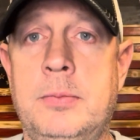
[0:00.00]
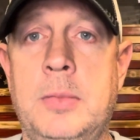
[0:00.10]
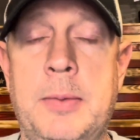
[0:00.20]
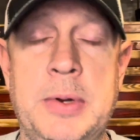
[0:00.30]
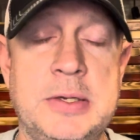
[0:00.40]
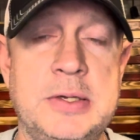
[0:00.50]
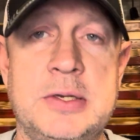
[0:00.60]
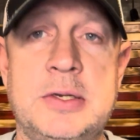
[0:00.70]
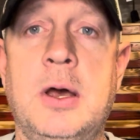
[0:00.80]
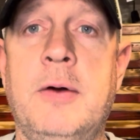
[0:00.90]
I mean, it's
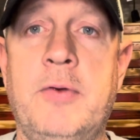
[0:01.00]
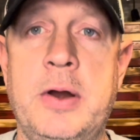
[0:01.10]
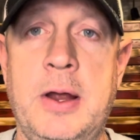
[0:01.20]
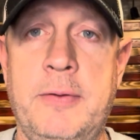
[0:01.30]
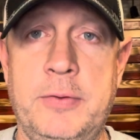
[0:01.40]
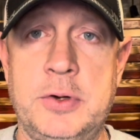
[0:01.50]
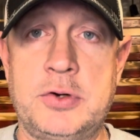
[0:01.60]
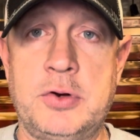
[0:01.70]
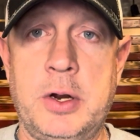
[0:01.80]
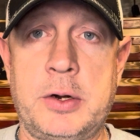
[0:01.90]
just tough right now for a
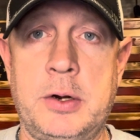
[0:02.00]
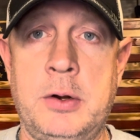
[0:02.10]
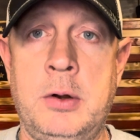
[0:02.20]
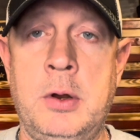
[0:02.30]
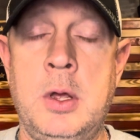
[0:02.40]
trucker.